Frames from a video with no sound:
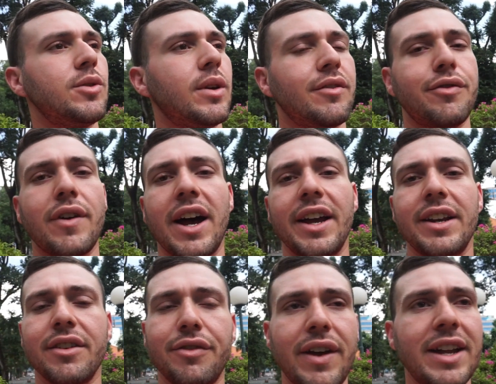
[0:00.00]
you can
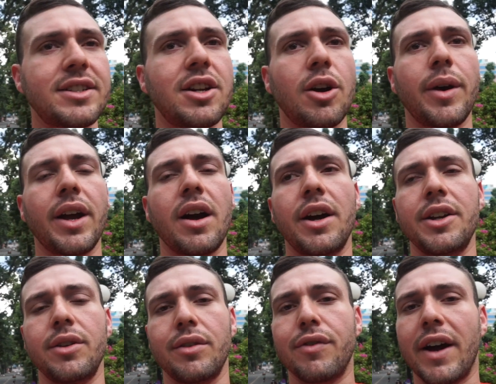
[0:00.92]
find events going on,
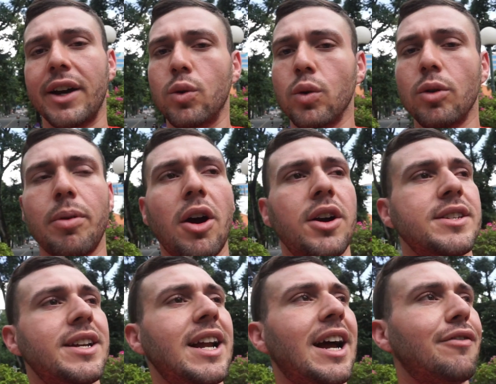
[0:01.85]
you can find cool
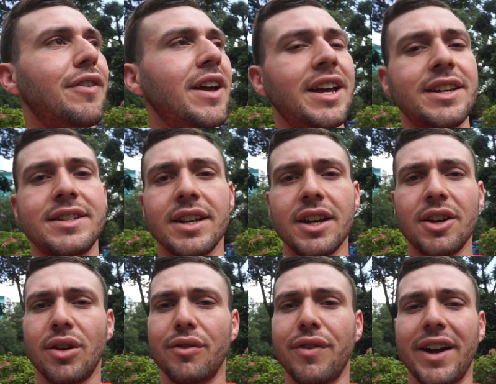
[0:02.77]
bars and cafes,
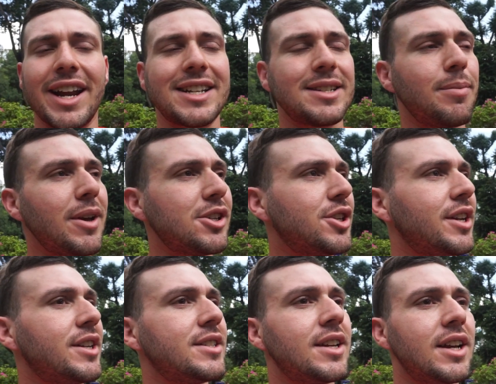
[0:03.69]
you can find
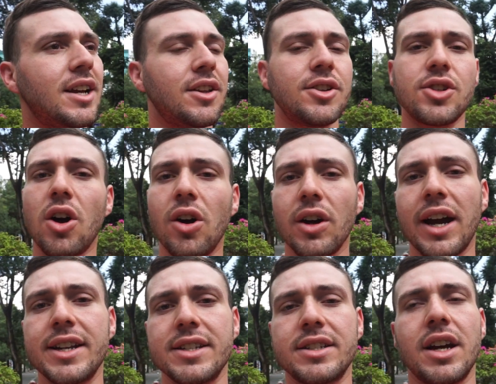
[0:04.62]
exhibitions, there's all
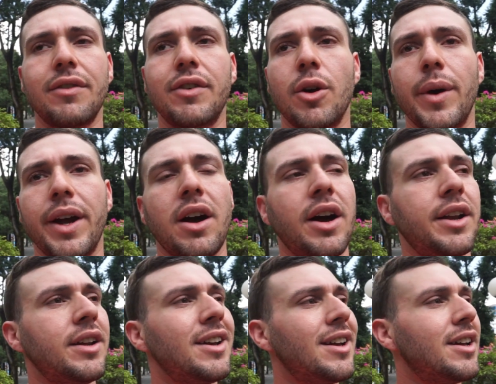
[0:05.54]
kinds of stuff going on.